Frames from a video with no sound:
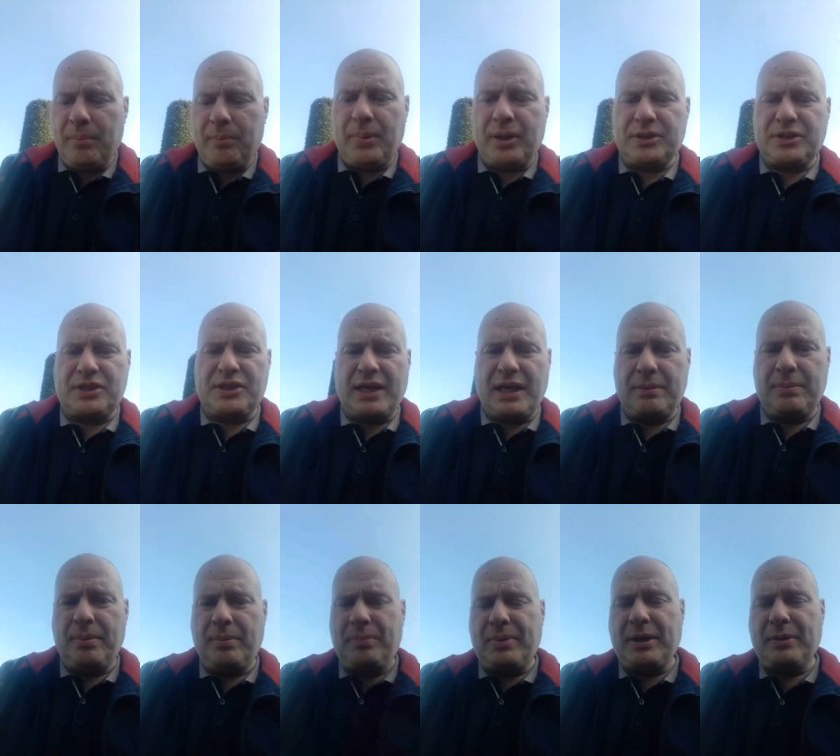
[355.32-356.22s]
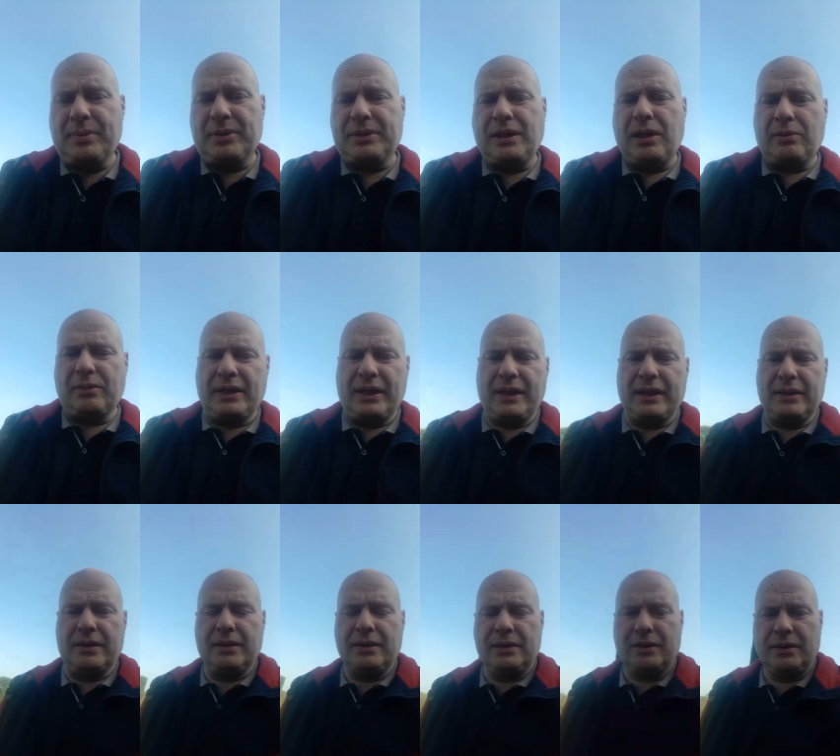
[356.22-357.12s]
But as I said, people don't
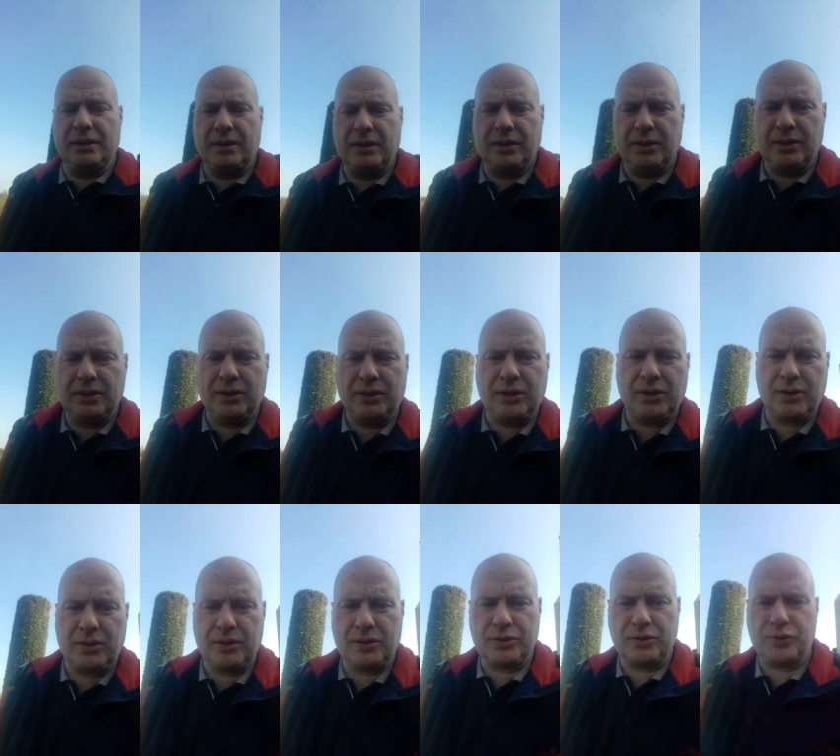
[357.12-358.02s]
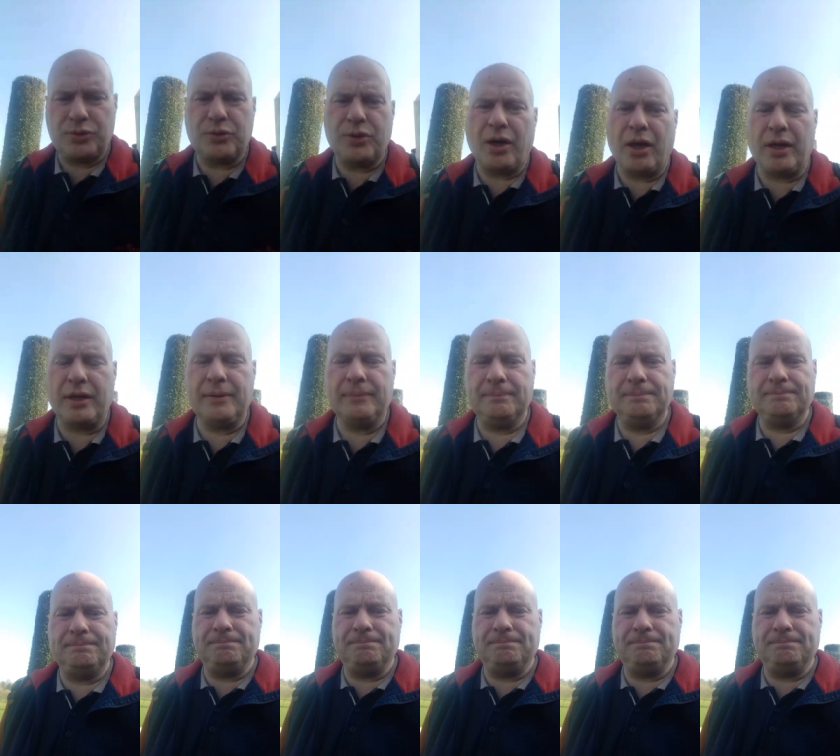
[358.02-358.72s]
need to die.